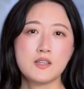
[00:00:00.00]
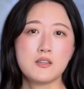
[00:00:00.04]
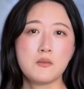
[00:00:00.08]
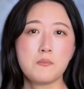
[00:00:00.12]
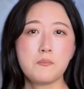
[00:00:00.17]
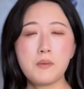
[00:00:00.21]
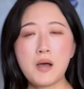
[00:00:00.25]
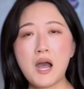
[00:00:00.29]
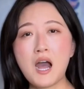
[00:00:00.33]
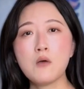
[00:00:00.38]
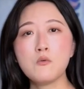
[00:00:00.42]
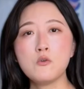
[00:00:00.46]
The
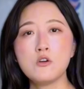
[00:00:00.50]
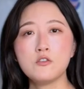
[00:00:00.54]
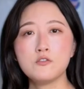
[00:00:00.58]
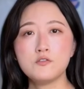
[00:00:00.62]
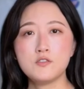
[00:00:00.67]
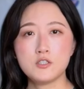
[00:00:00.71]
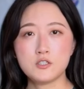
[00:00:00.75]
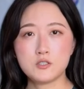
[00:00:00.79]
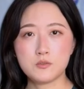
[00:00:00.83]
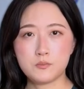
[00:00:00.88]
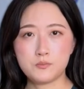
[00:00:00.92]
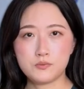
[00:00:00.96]
power of
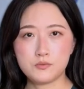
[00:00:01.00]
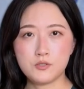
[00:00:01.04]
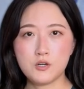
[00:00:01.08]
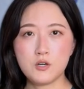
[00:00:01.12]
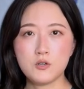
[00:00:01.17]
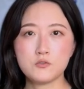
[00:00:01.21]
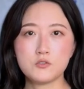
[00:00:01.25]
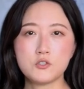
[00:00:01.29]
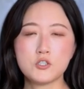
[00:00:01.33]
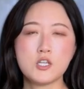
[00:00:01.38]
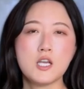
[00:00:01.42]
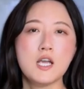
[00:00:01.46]
this
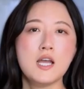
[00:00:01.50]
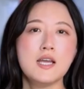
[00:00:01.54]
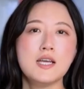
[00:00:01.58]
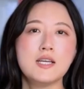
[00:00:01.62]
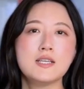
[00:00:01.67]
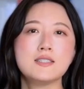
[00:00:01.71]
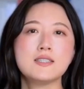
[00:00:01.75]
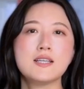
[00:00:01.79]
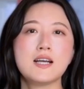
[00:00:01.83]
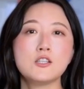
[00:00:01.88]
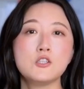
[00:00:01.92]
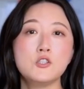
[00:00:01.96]
approach
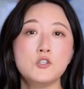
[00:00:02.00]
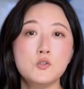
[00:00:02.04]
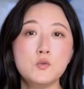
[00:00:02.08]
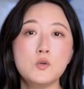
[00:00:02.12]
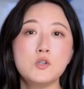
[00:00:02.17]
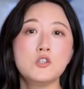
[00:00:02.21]
is that you